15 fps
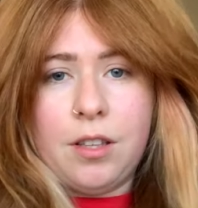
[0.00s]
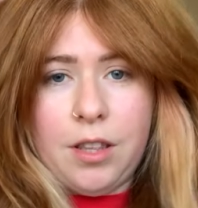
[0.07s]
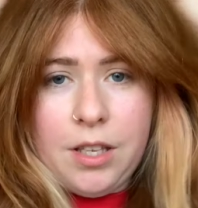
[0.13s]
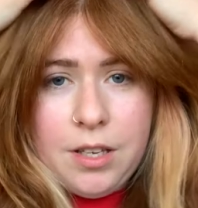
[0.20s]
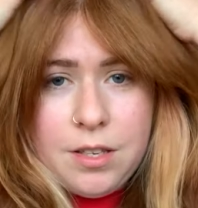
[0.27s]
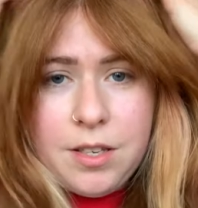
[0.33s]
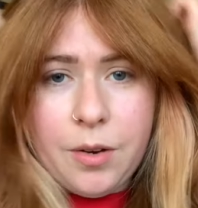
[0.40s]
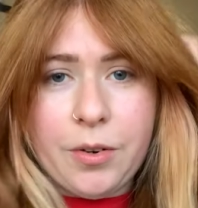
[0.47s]

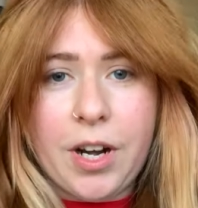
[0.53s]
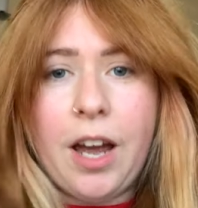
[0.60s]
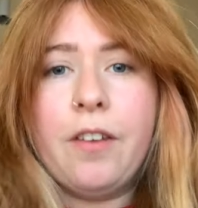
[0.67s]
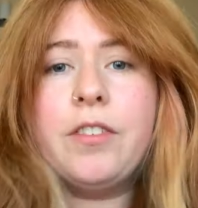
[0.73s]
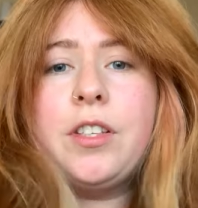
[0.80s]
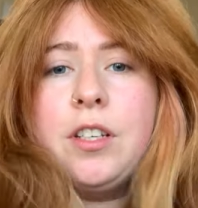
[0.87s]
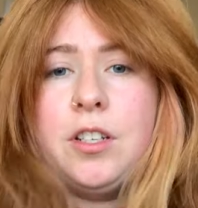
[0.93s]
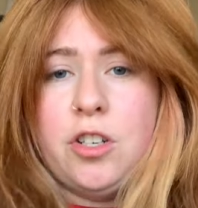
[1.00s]
This I would
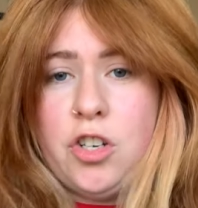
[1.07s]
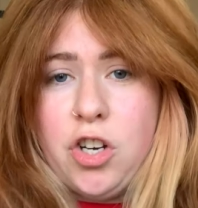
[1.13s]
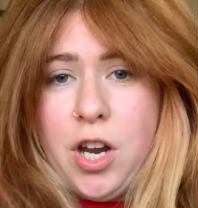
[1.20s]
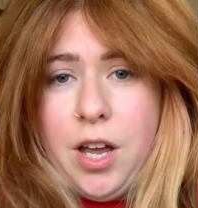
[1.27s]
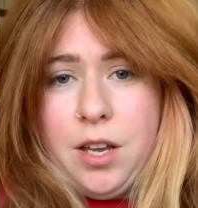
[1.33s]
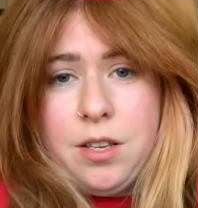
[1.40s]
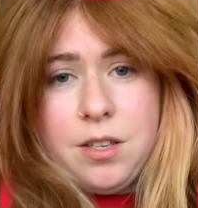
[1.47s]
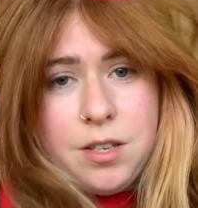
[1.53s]
have to
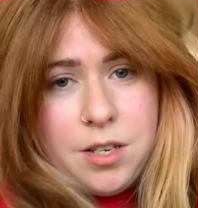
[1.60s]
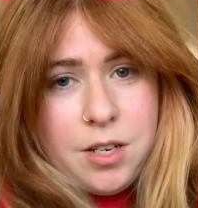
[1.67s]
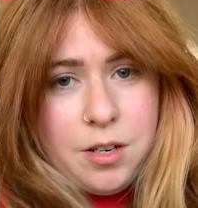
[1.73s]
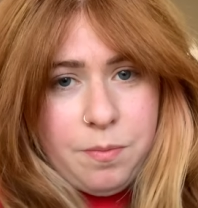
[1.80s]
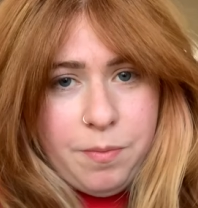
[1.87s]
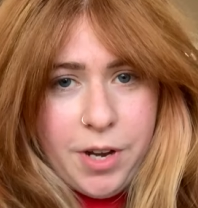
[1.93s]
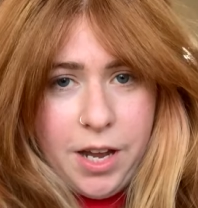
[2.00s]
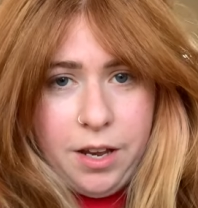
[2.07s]
adjust,
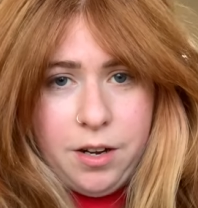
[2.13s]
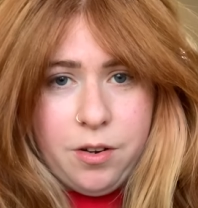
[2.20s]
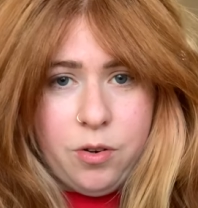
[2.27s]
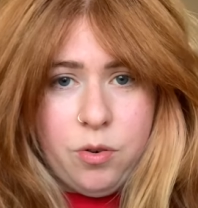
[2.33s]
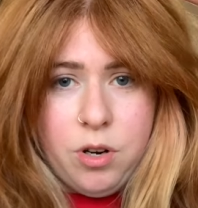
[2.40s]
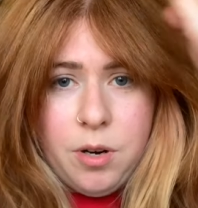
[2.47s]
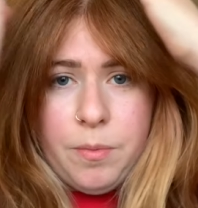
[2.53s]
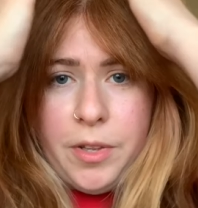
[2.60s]
but
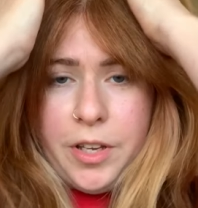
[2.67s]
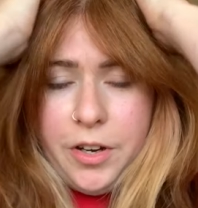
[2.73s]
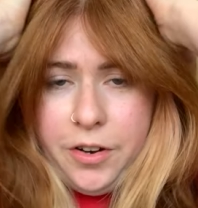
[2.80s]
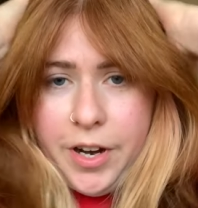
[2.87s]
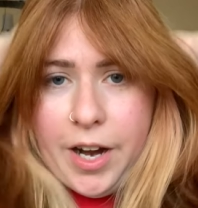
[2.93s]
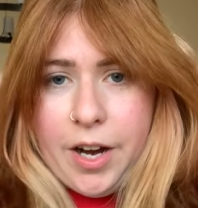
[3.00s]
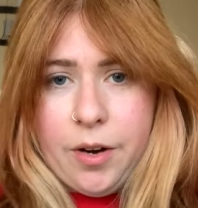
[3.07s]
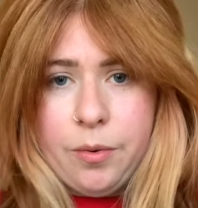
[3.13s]
normally
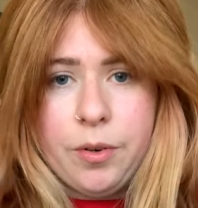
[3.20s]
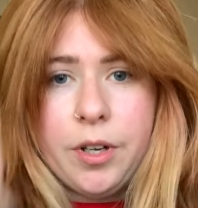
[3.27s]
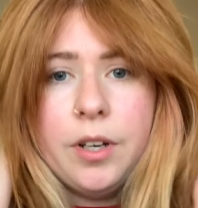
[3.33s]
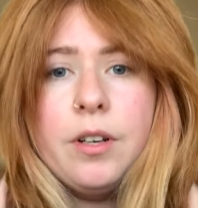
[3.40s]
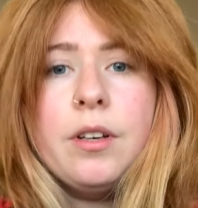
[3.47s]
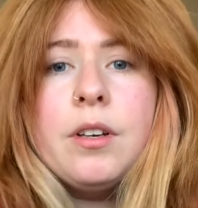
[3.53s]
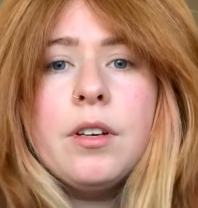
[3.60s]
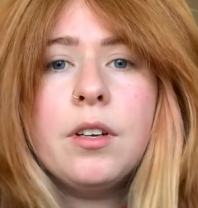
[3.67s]
your hair
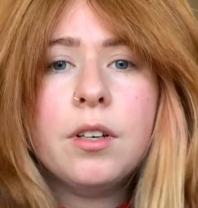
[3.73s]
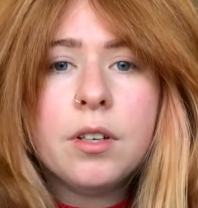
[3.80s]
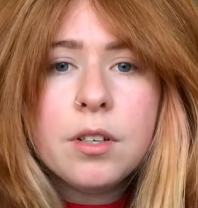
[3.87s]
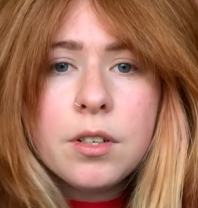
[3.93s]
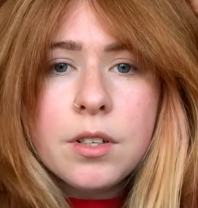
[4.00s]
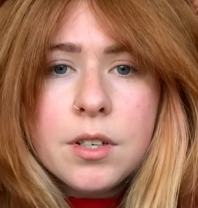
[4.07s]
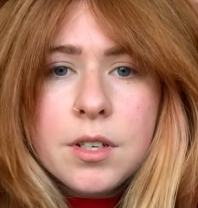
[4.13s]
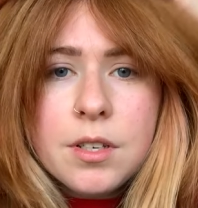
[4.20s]
would
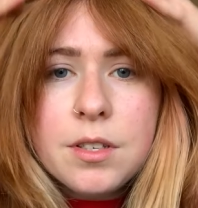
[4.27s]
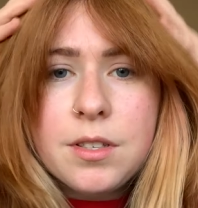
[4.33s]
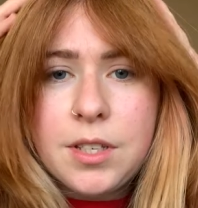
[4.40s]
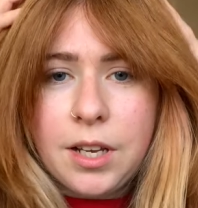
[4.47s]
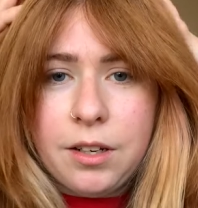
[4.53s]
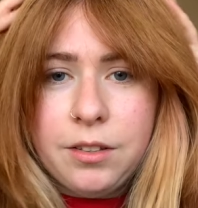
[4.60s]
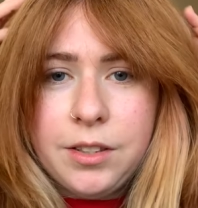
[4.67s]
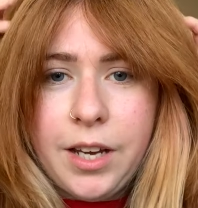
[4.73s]

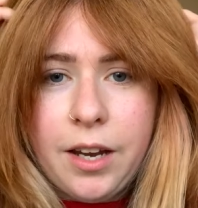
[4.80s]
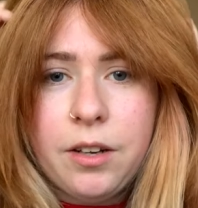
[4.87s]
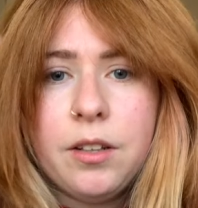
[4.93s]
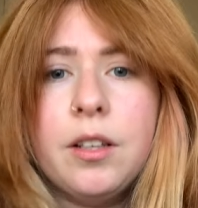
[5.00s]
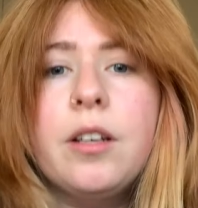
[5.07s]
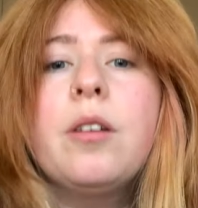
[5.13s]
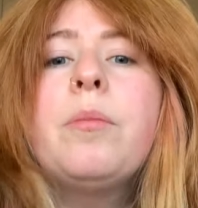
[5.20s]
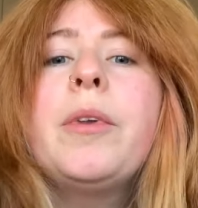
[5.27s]
settle down a
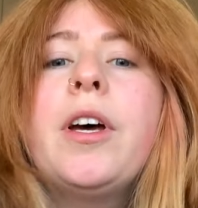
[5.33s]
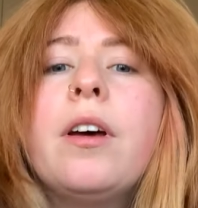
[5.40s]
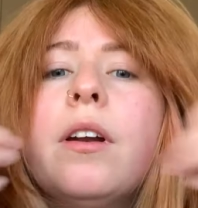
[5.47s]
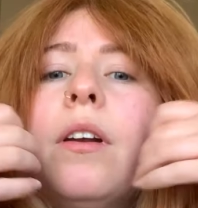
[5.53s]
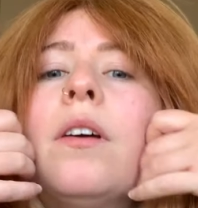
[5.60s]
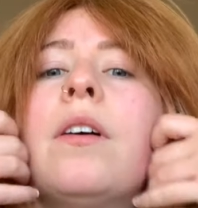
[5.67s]
little bit.